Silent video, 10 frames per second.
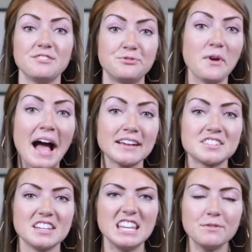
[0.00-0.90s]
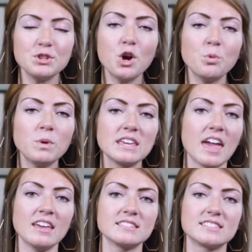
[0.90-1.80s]
In fact, even though we
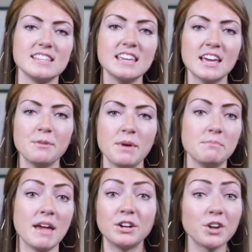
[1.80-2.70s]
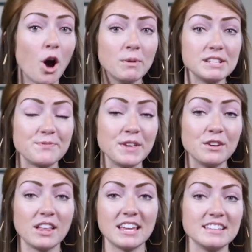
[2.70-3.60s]
can't see him and may not always
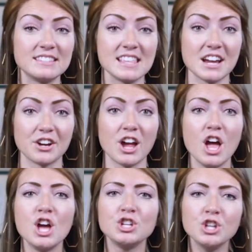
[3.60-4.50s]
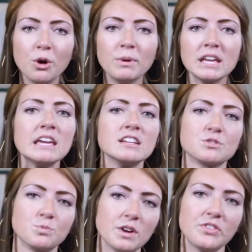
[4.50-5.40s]
feel like he's there, knowing he
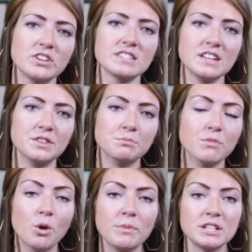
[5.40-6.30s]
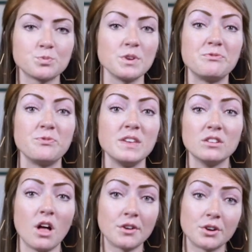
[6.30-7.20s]
is with us in the moments we
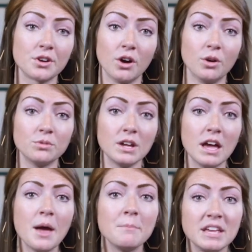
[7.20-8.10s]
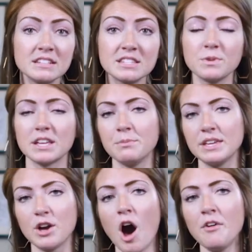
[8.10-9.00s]
feel on our own means that we can
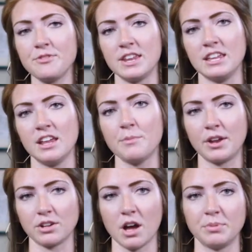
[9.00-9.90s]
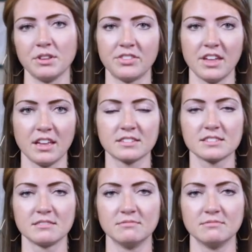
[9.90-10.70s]
be confident about a couple of things.